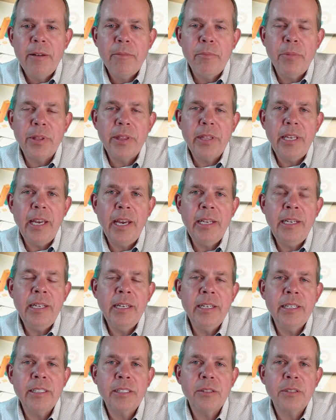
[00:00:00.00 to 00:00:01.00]
but the
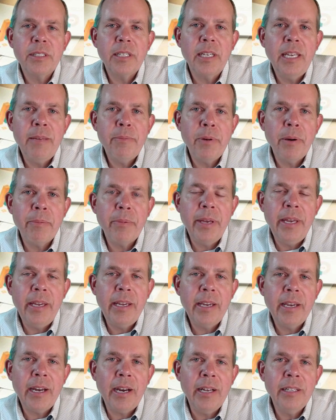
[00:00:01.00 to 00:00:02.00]
idea is to keep up a
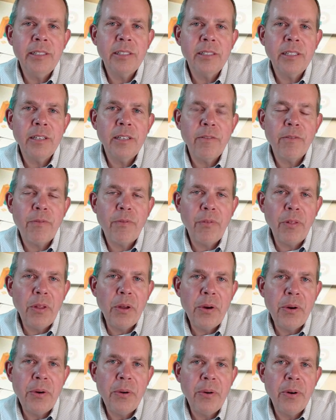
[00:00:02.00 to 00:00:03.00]
constant
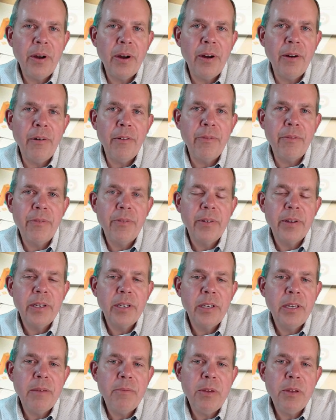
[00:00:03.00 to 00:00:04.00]
flow of
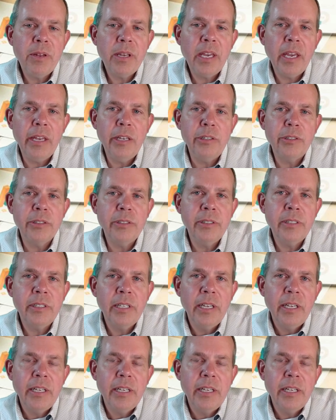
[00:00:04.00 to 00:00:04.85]
communication